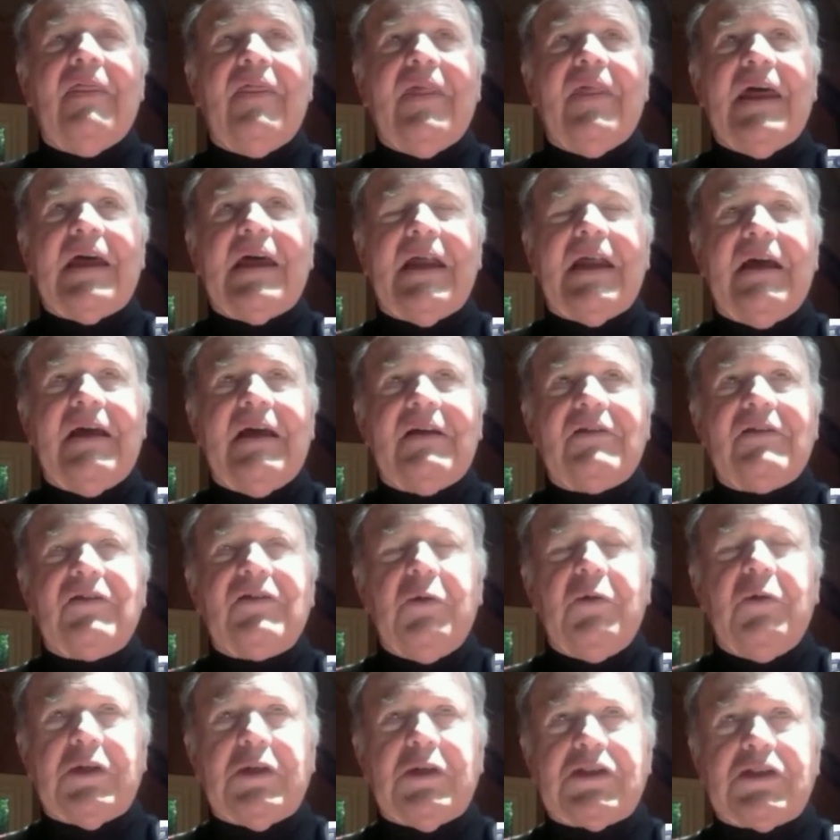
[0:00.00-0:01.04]
that
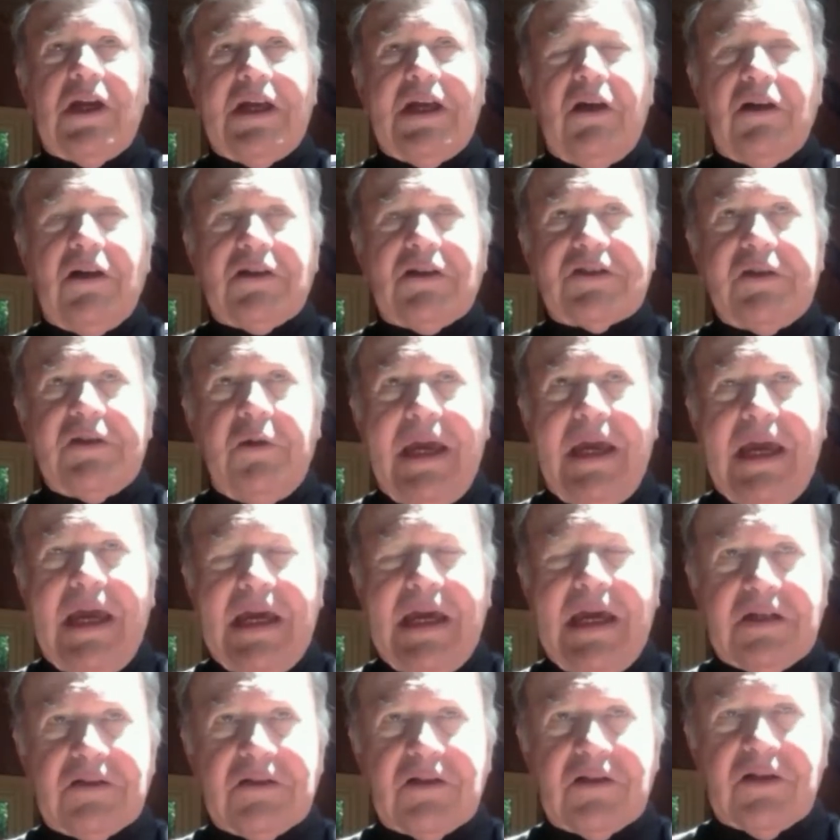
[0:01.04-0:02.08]
to which I'd also
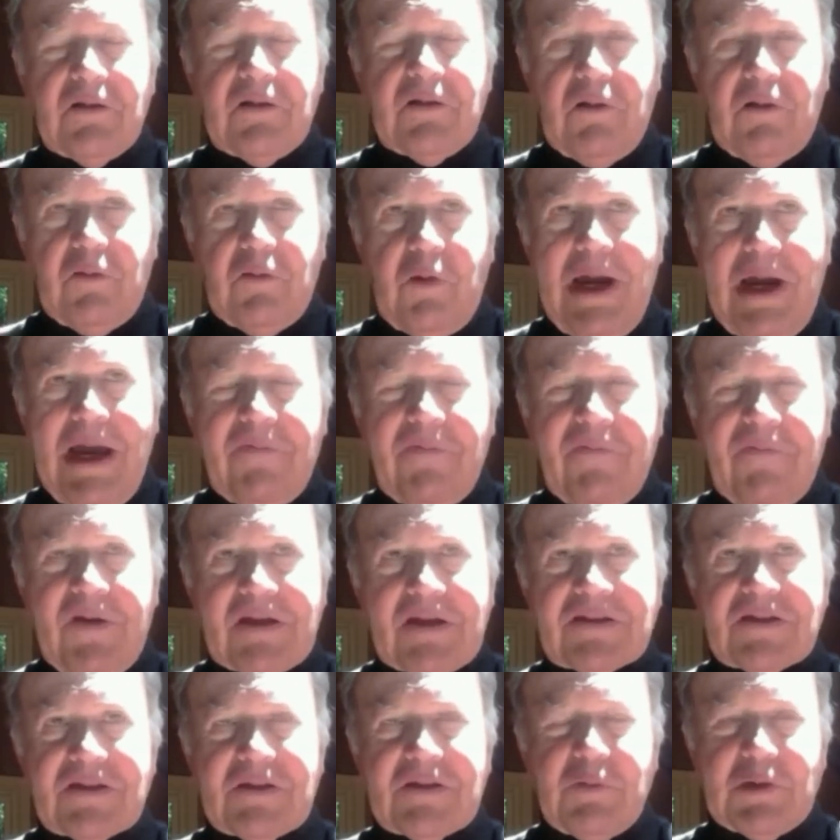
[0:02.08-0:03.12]
added Turtle
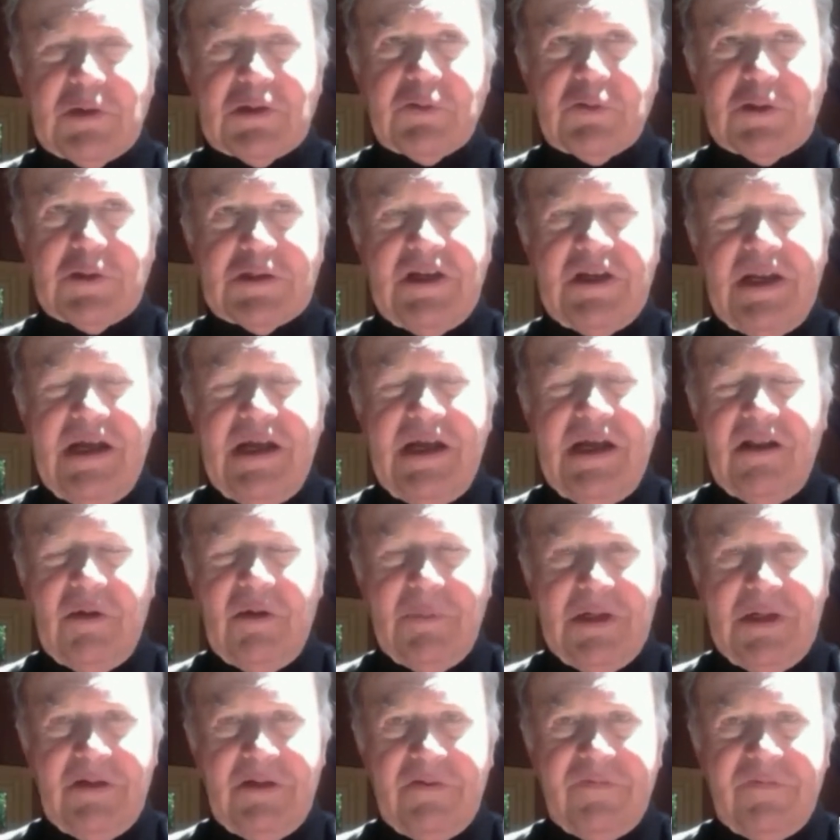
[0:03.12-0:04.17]
Graphics, which was an
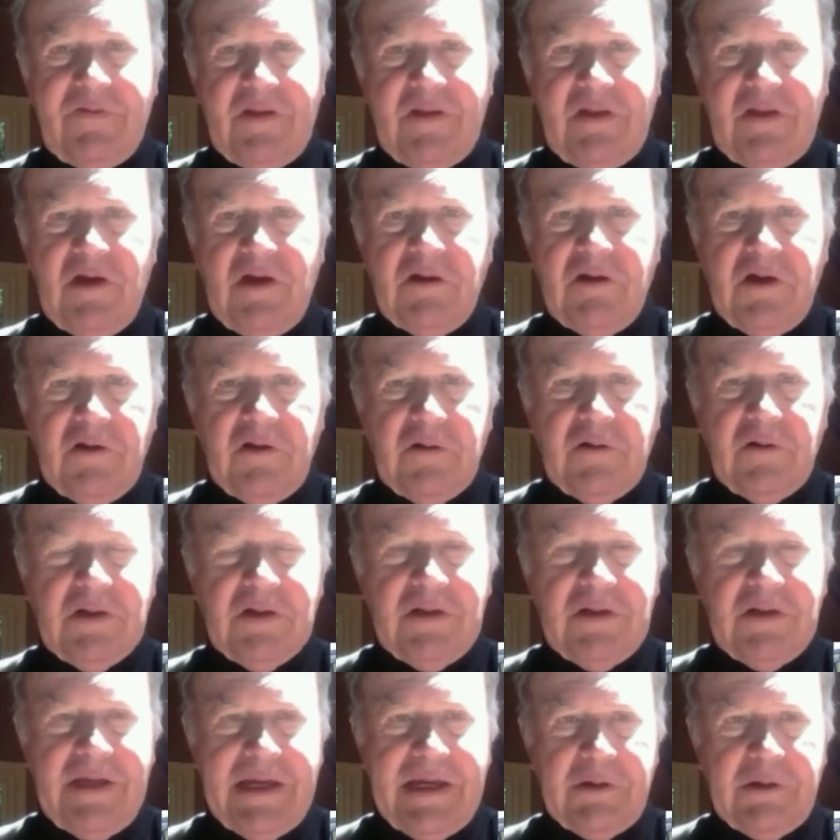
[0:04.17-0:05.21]
element of the
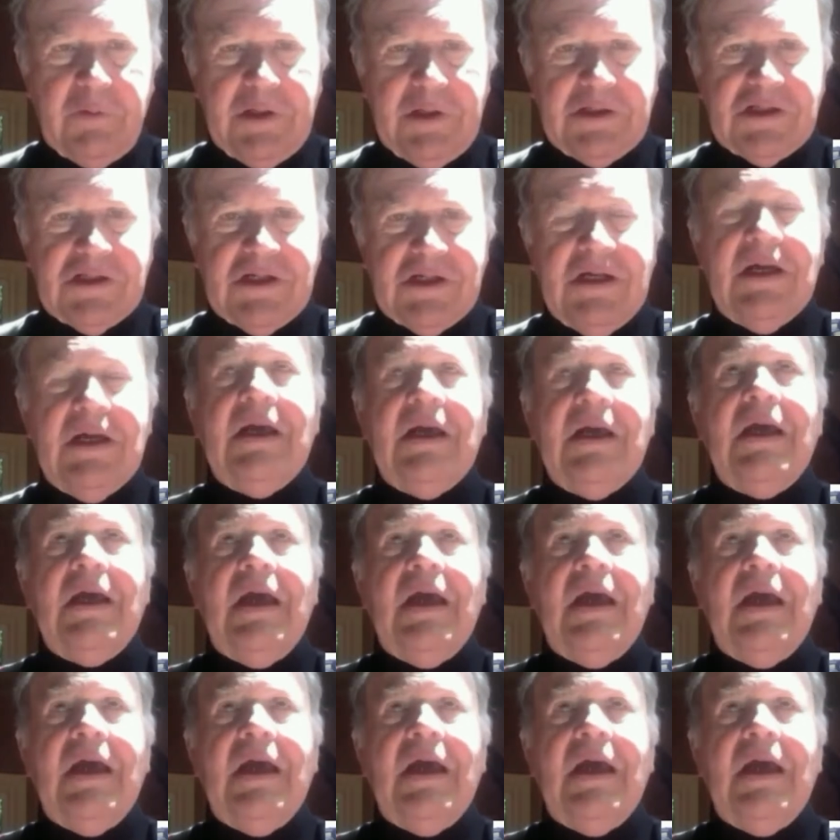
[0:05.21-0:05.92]
Logo language.